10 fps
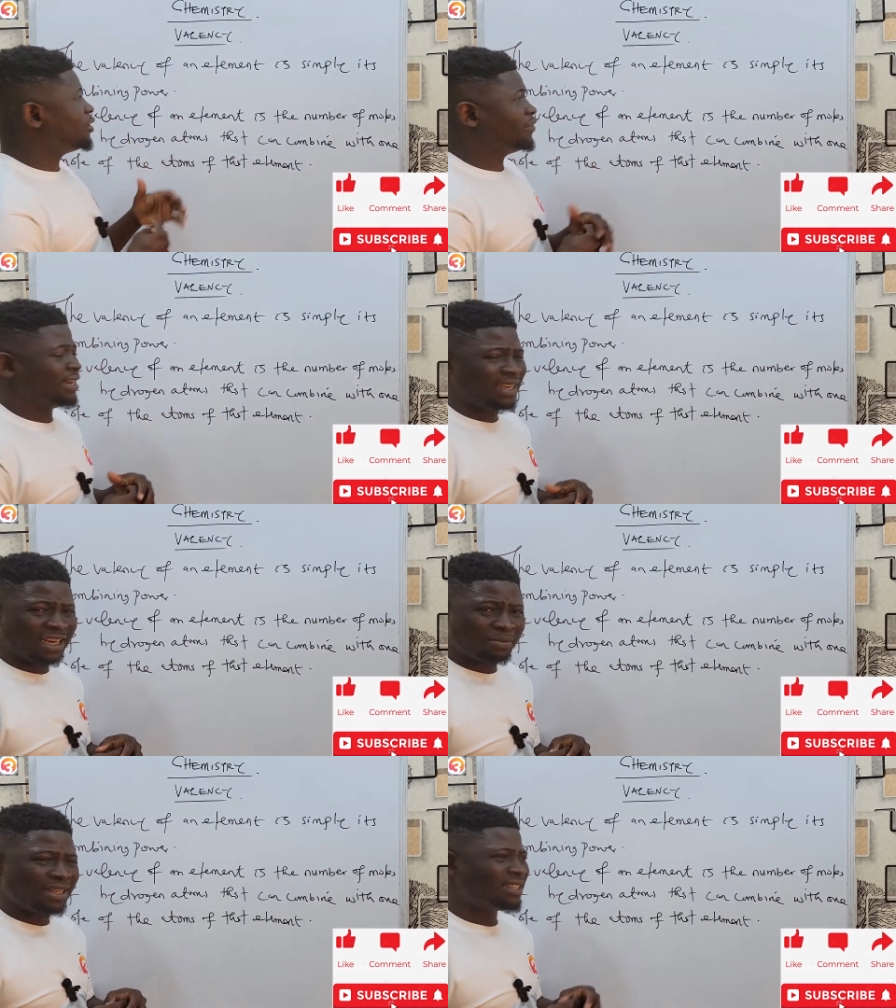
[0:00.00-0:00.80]
of an
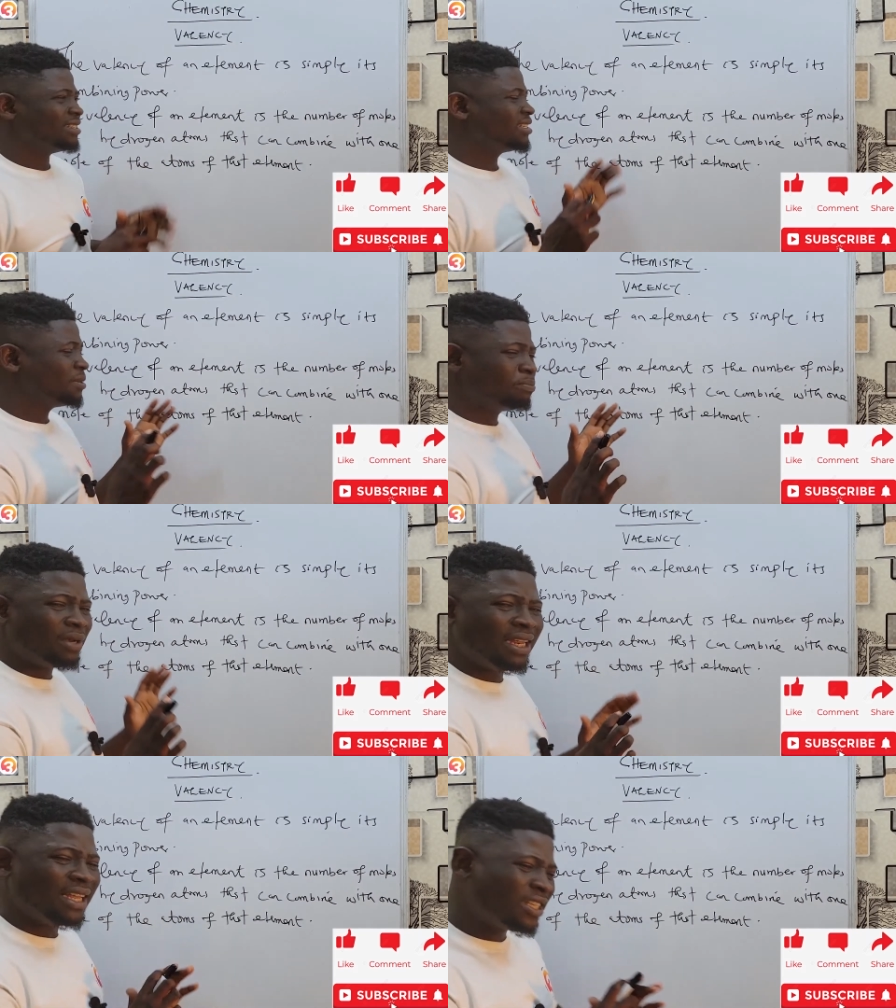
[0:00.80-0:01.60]
element is
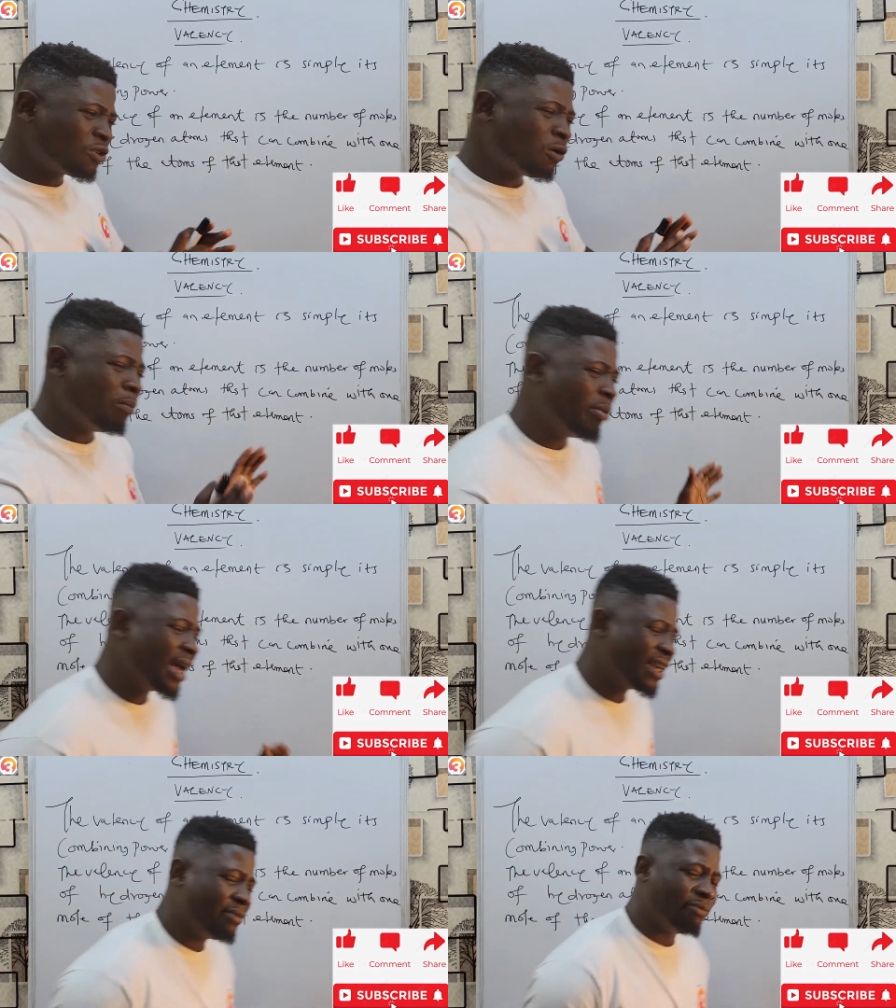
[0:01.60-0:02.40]
simply its
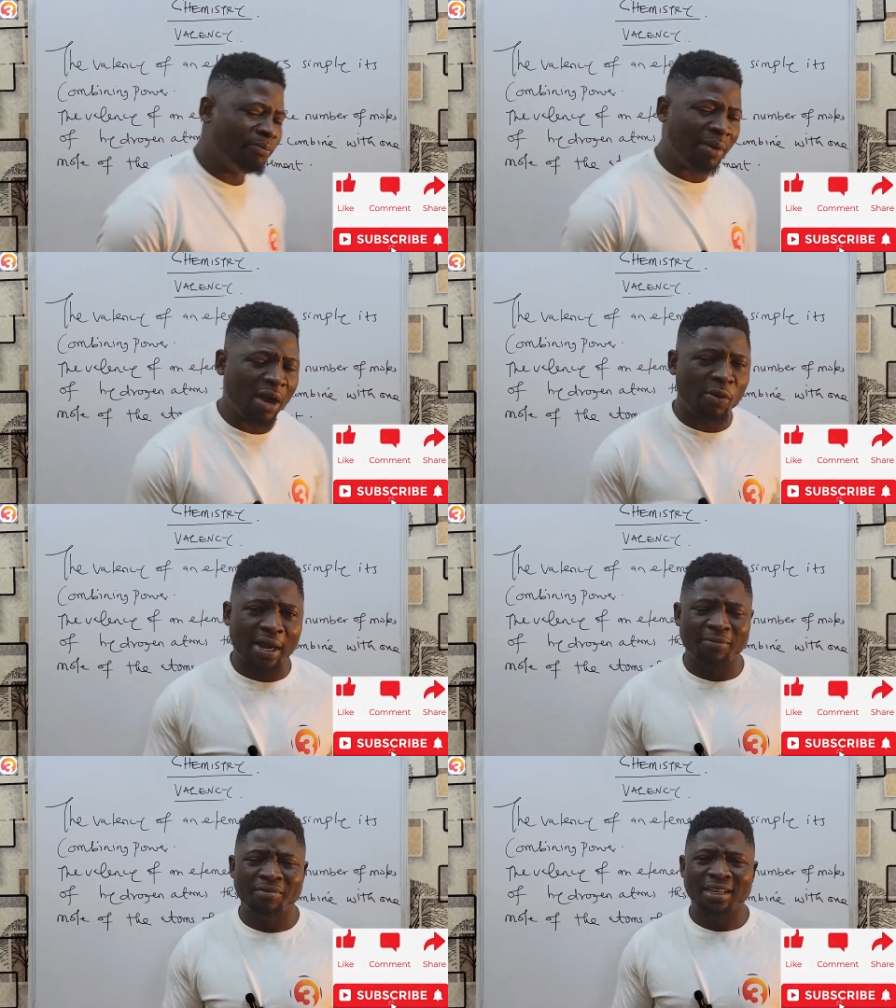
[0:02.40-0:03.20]
combining power